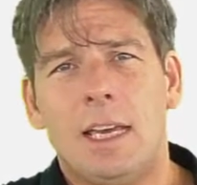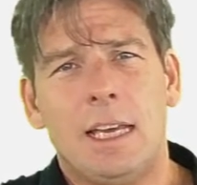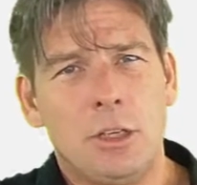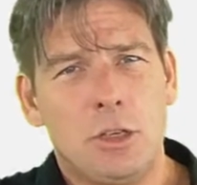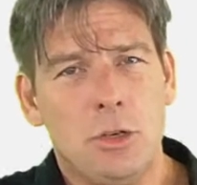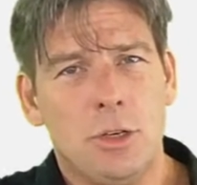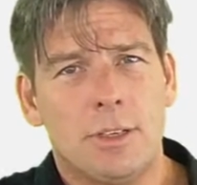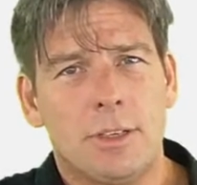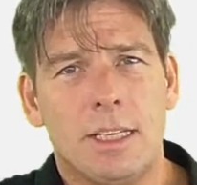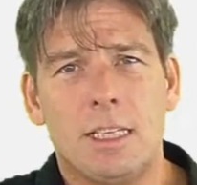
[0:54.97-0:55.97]
Each
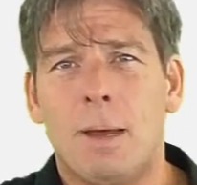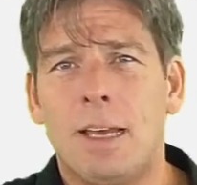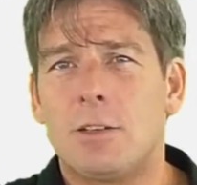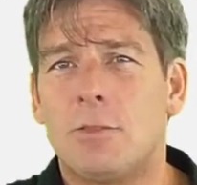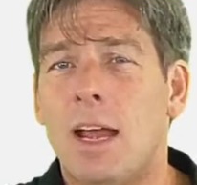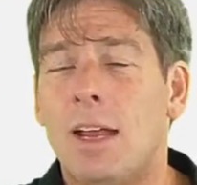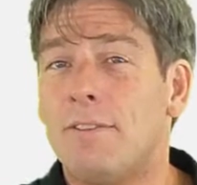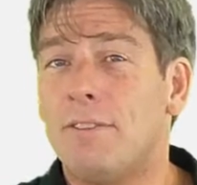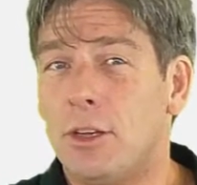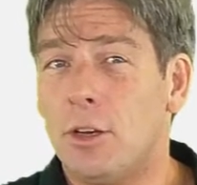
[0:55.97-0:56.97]
unit is based around a
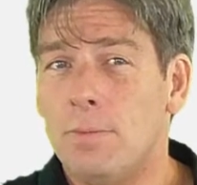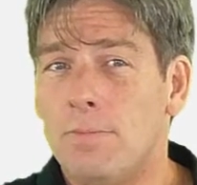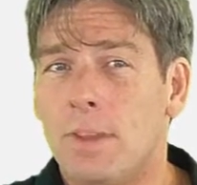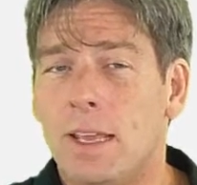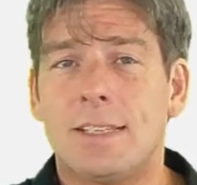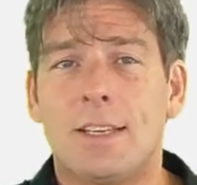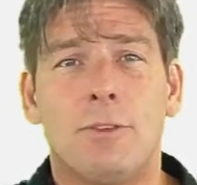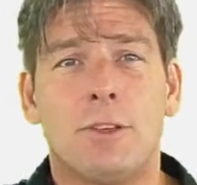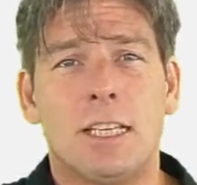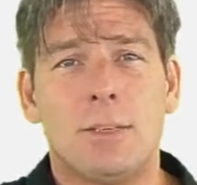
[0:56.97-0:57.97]
video, a
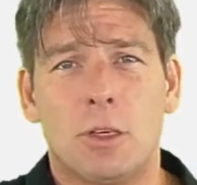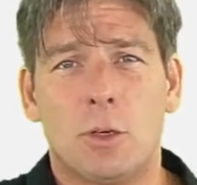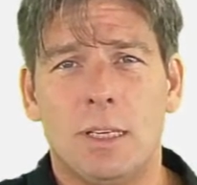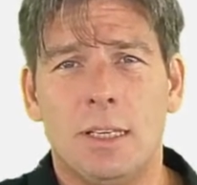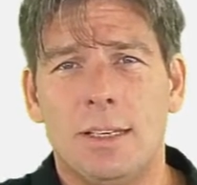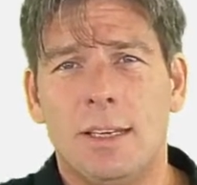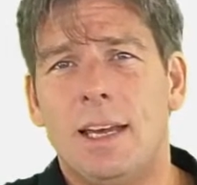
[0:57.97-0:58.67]
self-assessment quiz,